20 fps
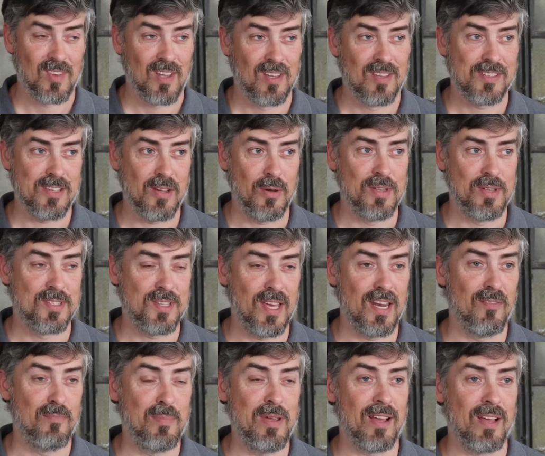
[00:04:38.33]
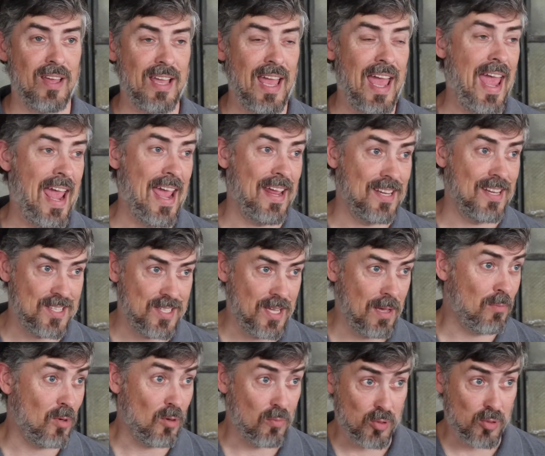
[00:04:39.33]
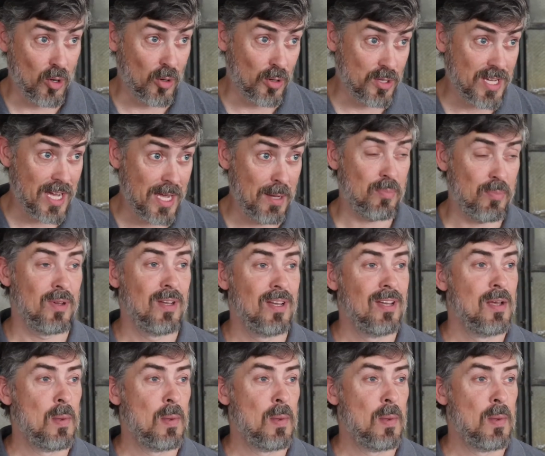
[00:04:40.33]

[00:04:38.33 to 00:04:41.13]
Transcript: So instead of being like a hand-assembled prototype,